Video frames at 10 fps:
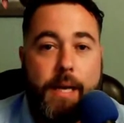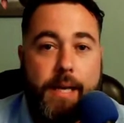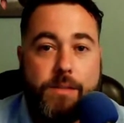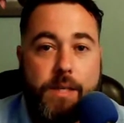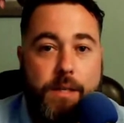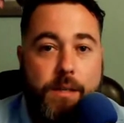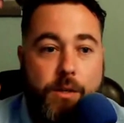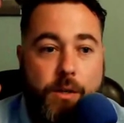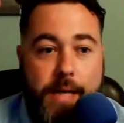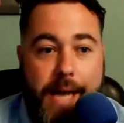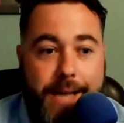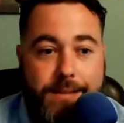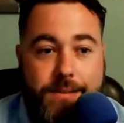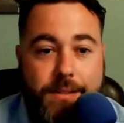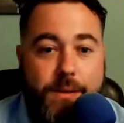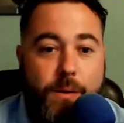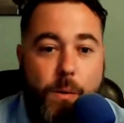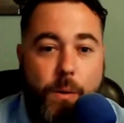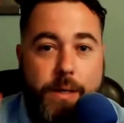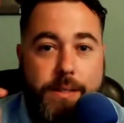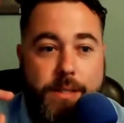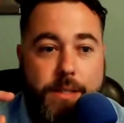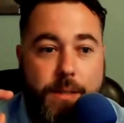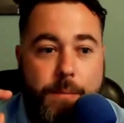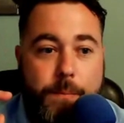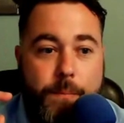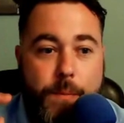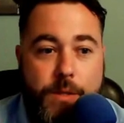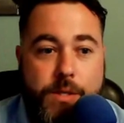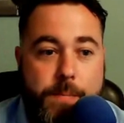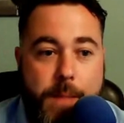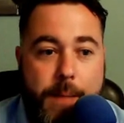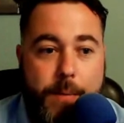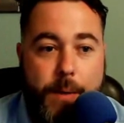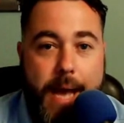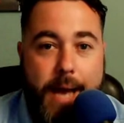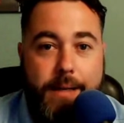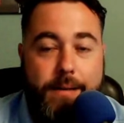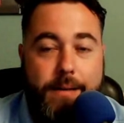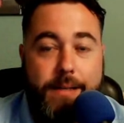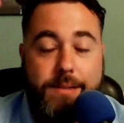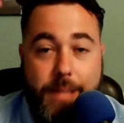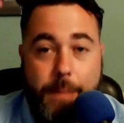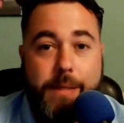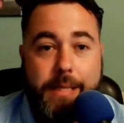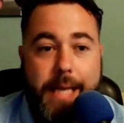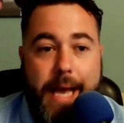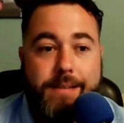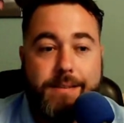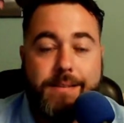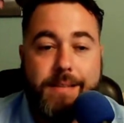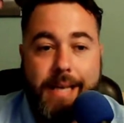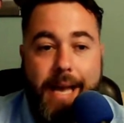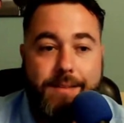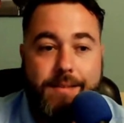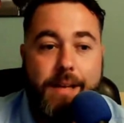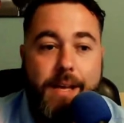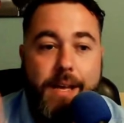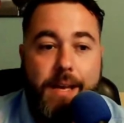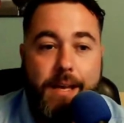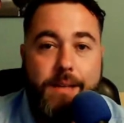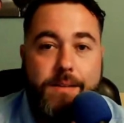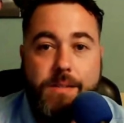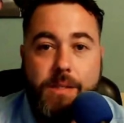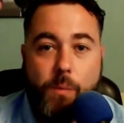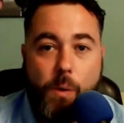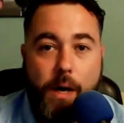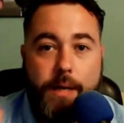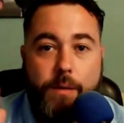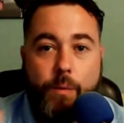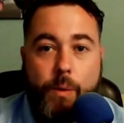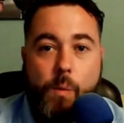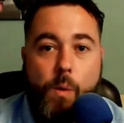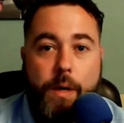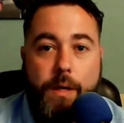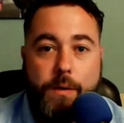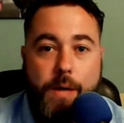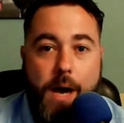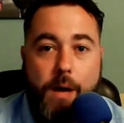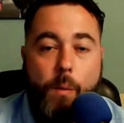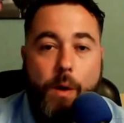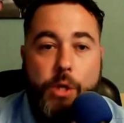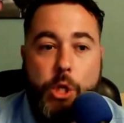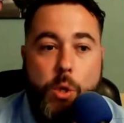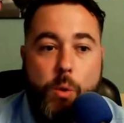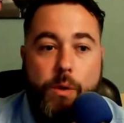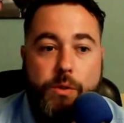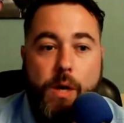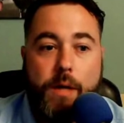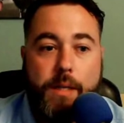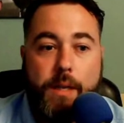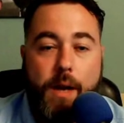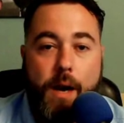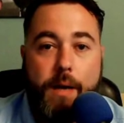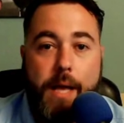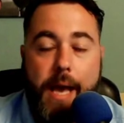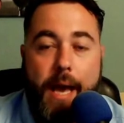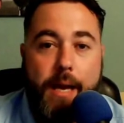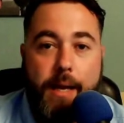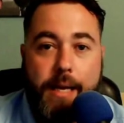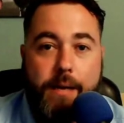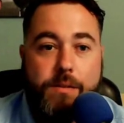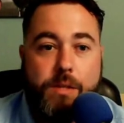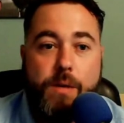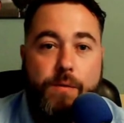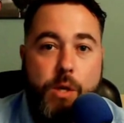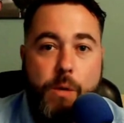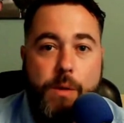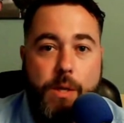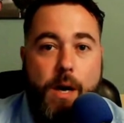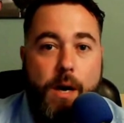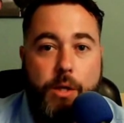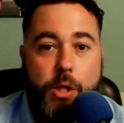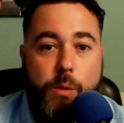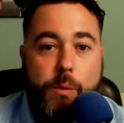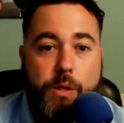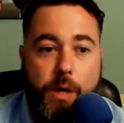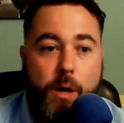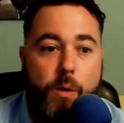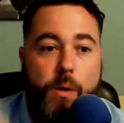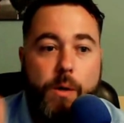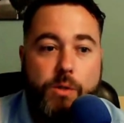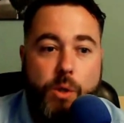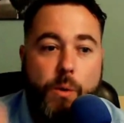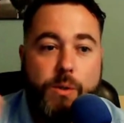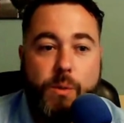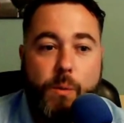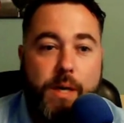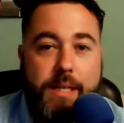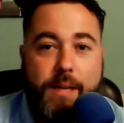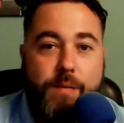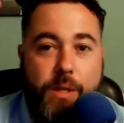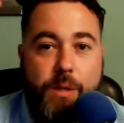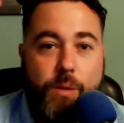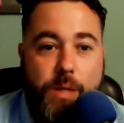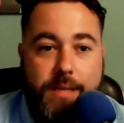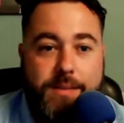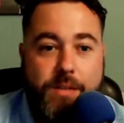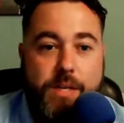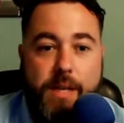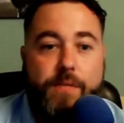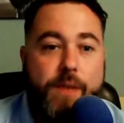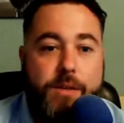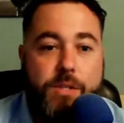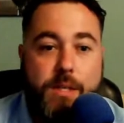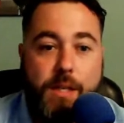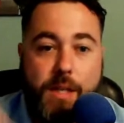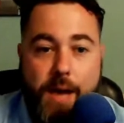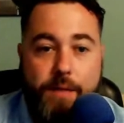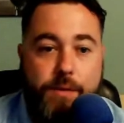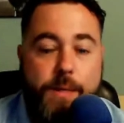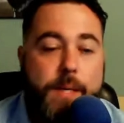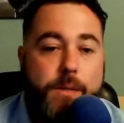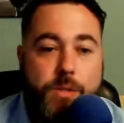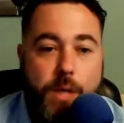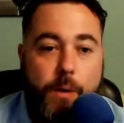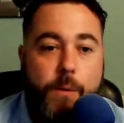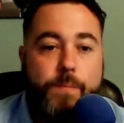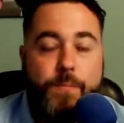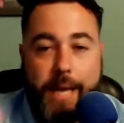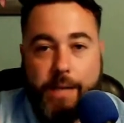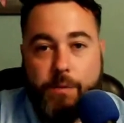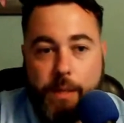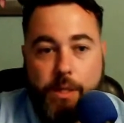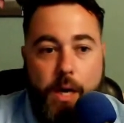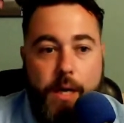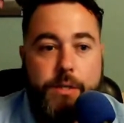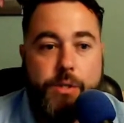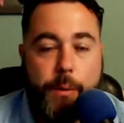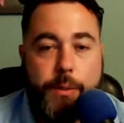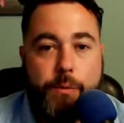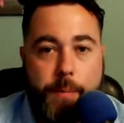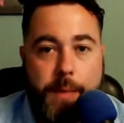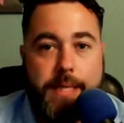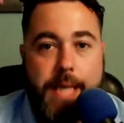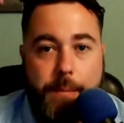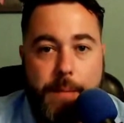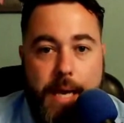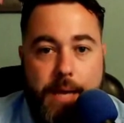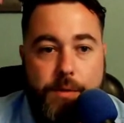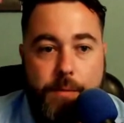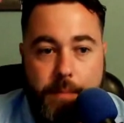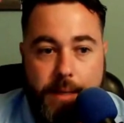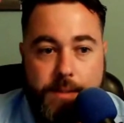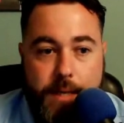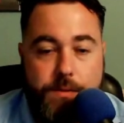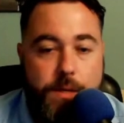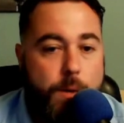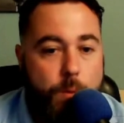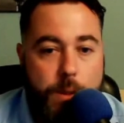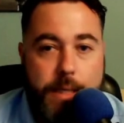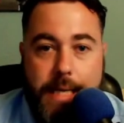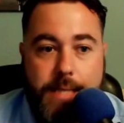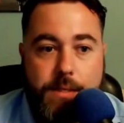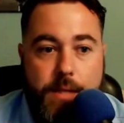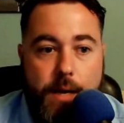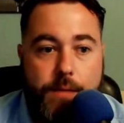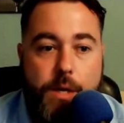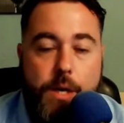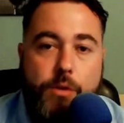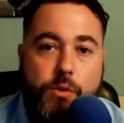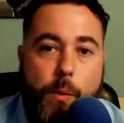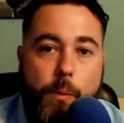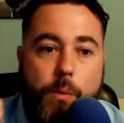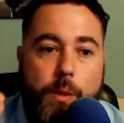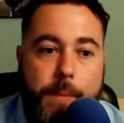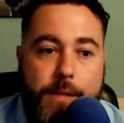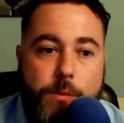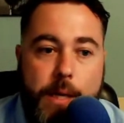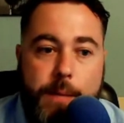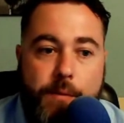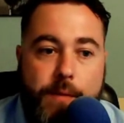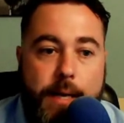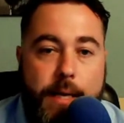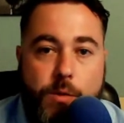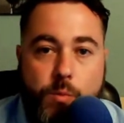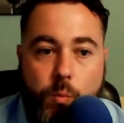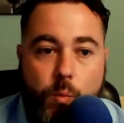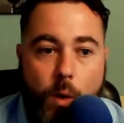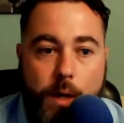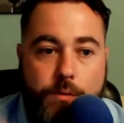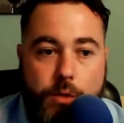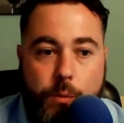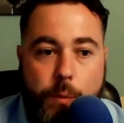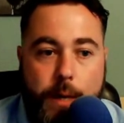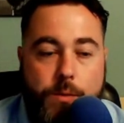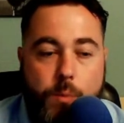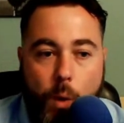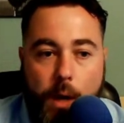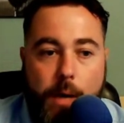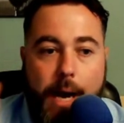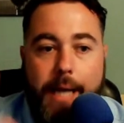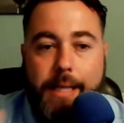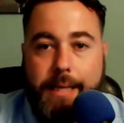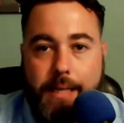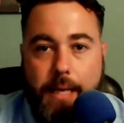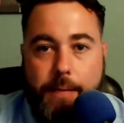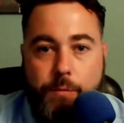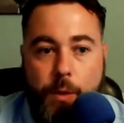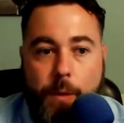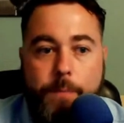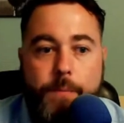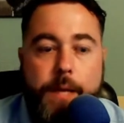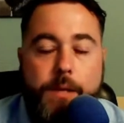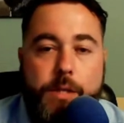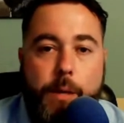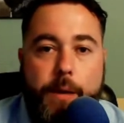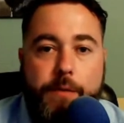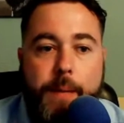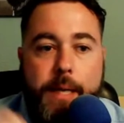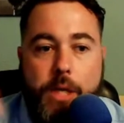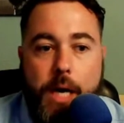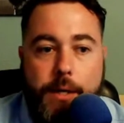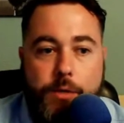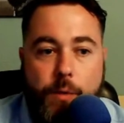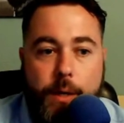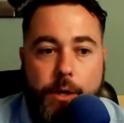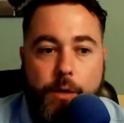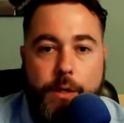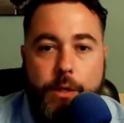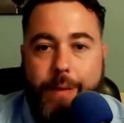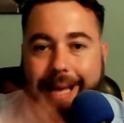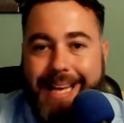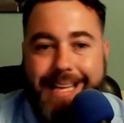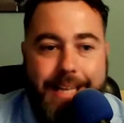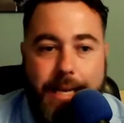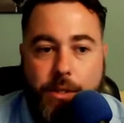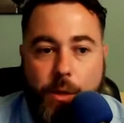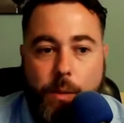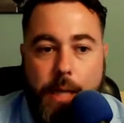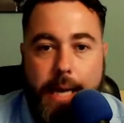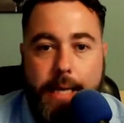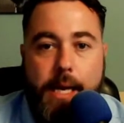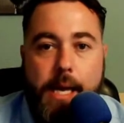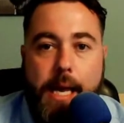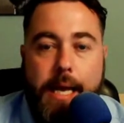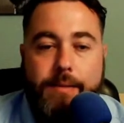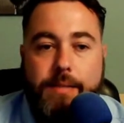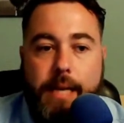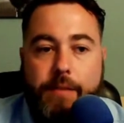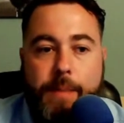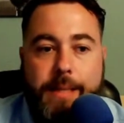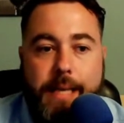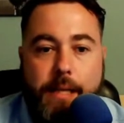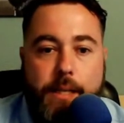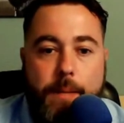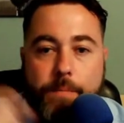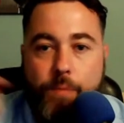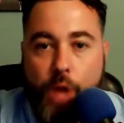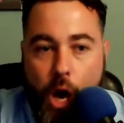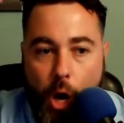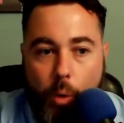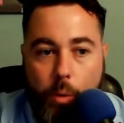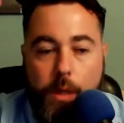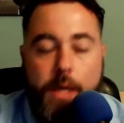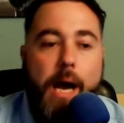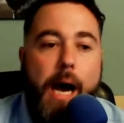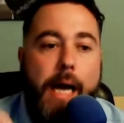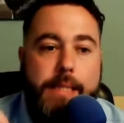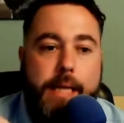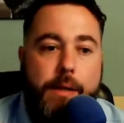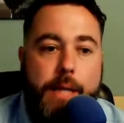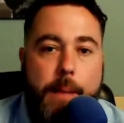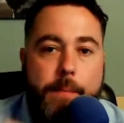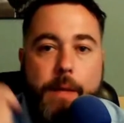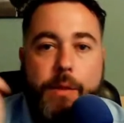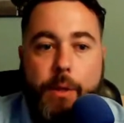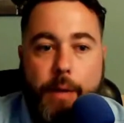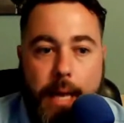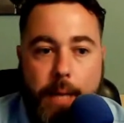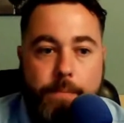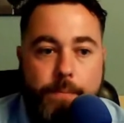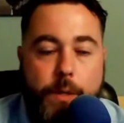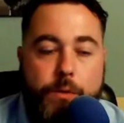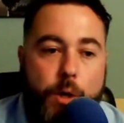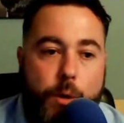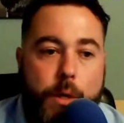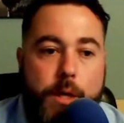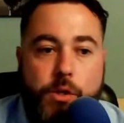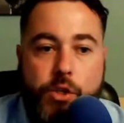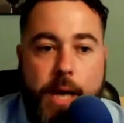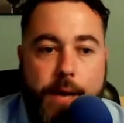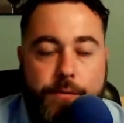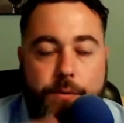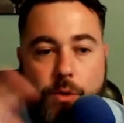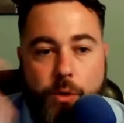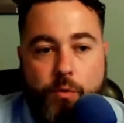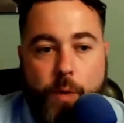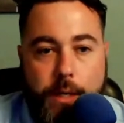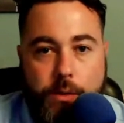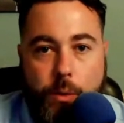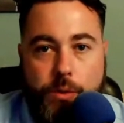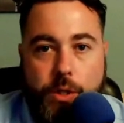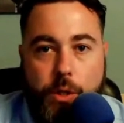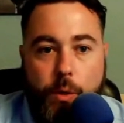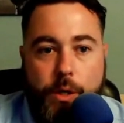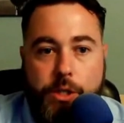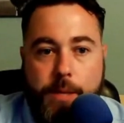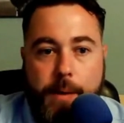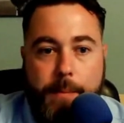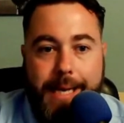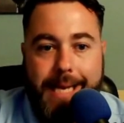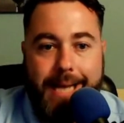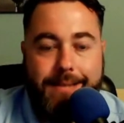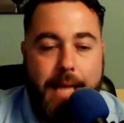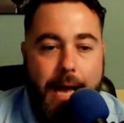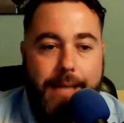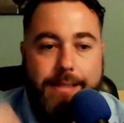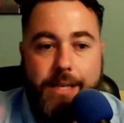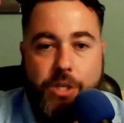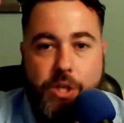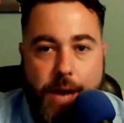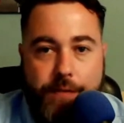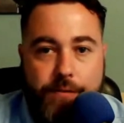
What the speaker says: Is it your guest or is it mom or dad? It's typically the guest, because the guest is the one rewarding your dog while you are scalding the dog. And I guarantee you, if you were the dog, you would go towards the one giving you the attention and affection, the love. So that's why the dog is going to repeat that behavior. Make sense? Really easy stuff. So the best way to prevent it is one of two ways. One, I like the name drill. So that way, if my dog is running over to do anything I don't like, instead of me telling them no, I tell them their name. So Jeff starts running towards the door to jump on my guest. I say, Jeff.